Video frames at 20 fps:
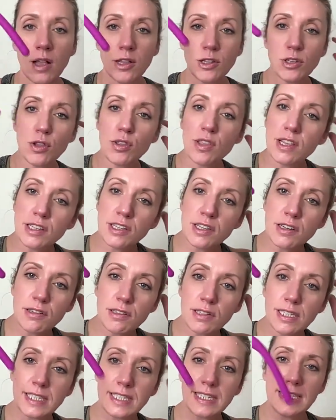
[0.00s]
So this little
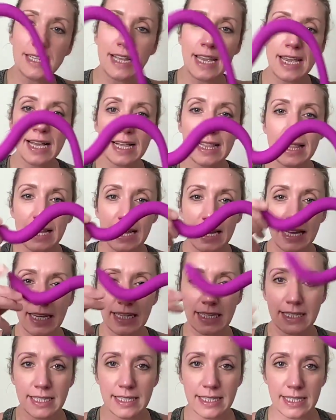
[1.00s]
snake-like
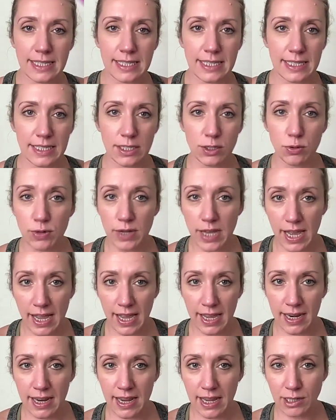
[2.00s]

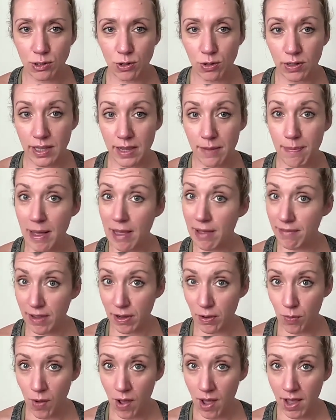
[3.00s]
doodad is called a
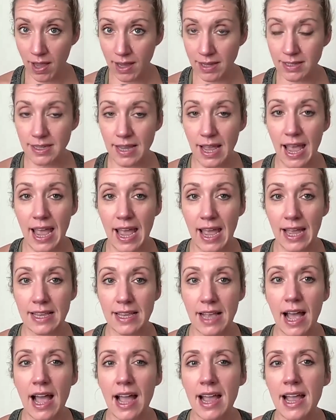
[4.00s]
pelvic wand, and
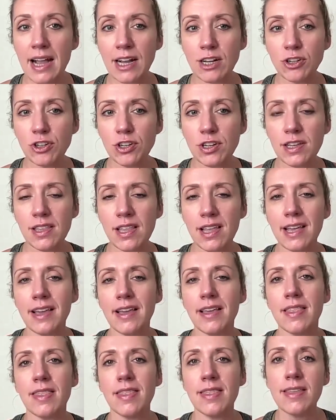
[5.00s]
I actually like
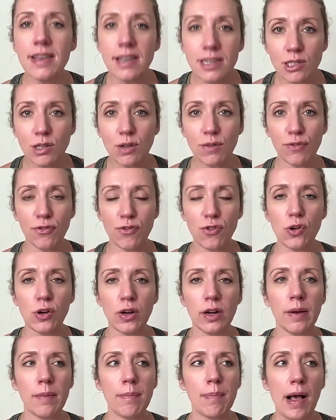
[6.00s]
this
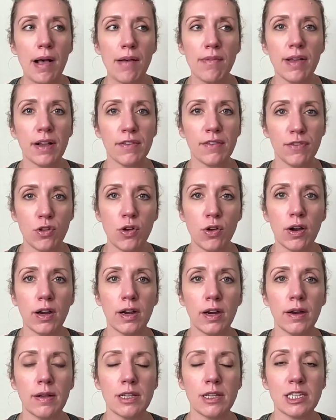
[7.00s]
for pelvic
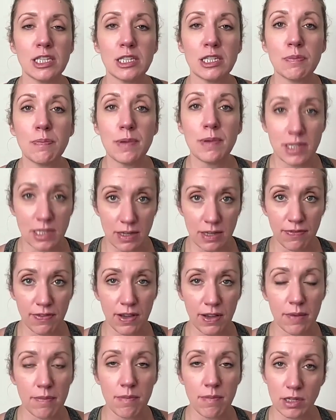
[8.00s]
floor
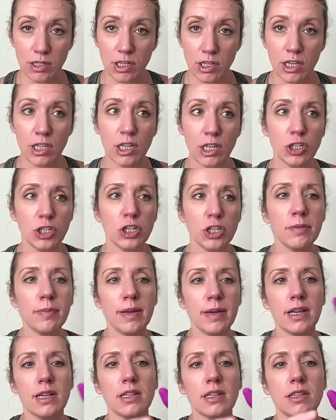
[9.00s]
specific musculature
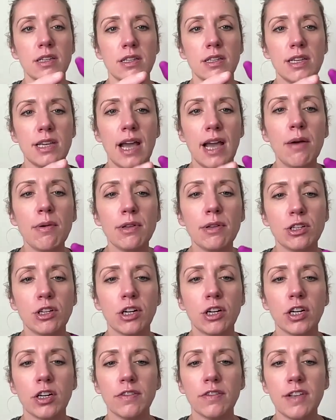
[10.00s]
because see how it's
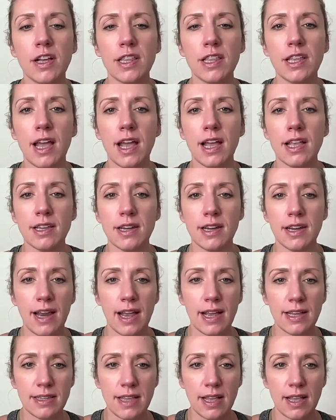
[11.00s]
curved on the end and it
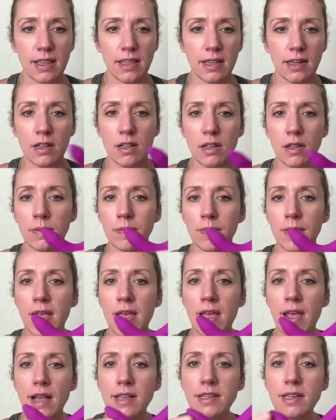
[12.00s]
has that little,
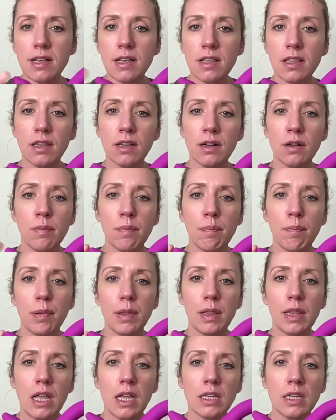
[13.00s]
has like a little
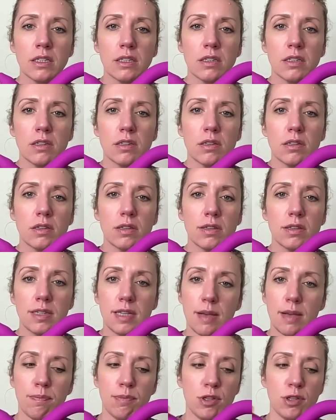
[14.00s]
blunt
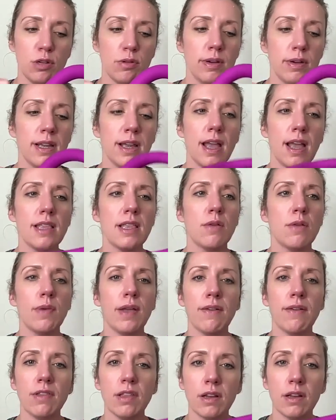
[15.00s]
tip to it, and then we
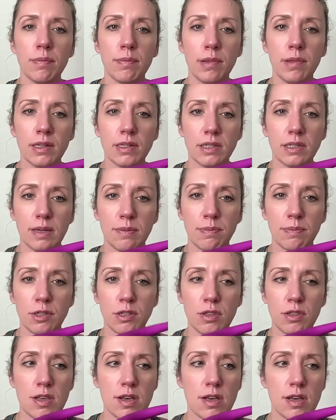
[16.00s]
have a little blunt tip to
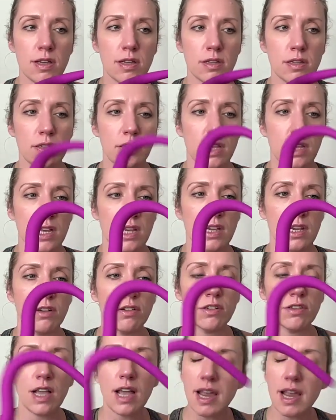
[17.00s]
the skinnier
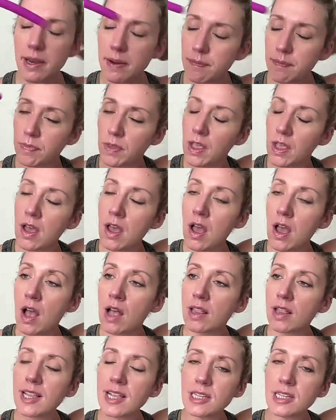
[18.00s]
side.
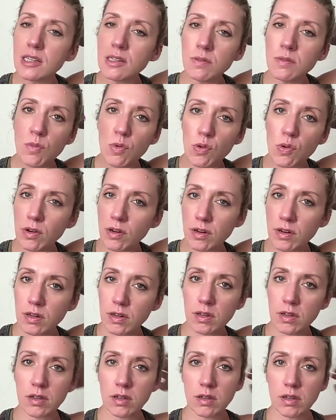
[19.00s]
This is more
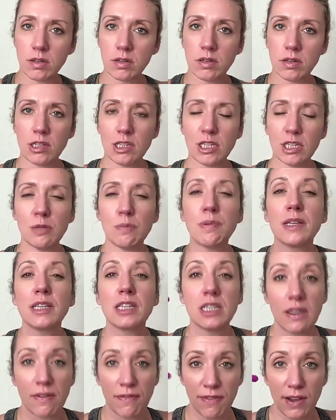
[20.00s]

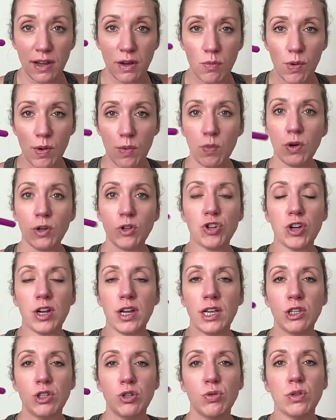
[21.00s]
specific when we're
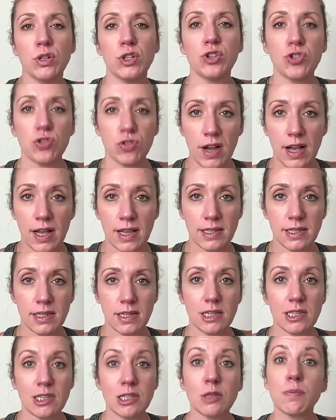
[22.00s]
trying to address
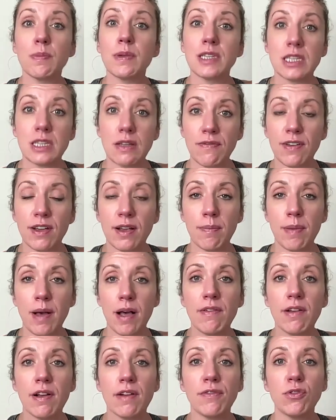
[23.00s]
specific
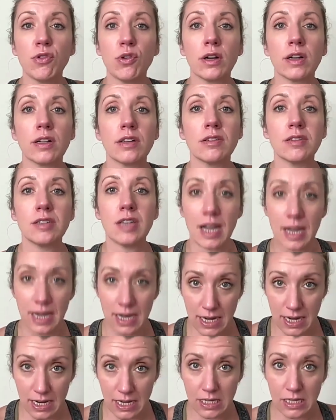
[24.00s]
pelvic floor
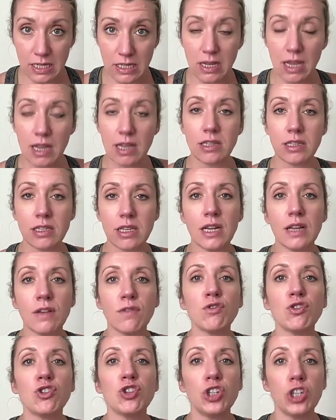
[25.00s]
tightness instead
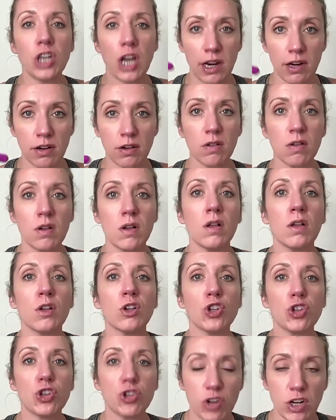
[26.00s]
of general
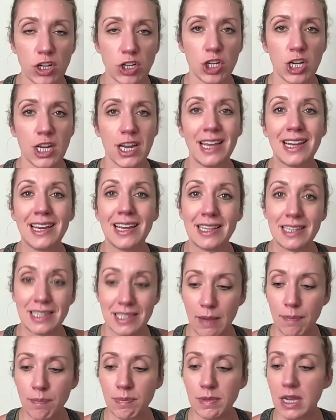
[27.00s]
stretching and
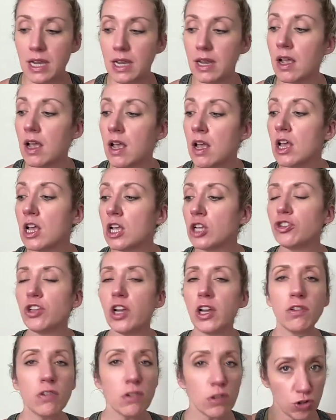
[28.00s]
accepting.
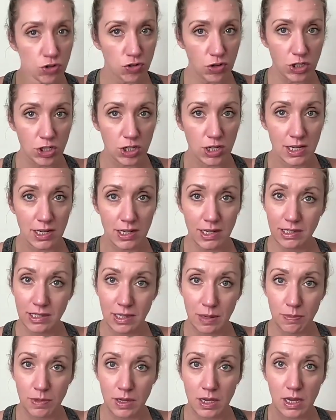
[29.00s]
General stretching and
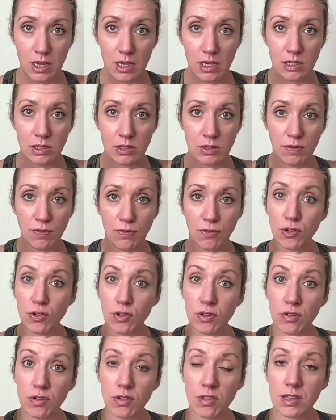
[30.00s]
accepting is
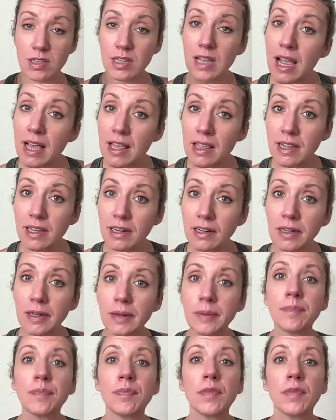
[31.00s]
for the dilator.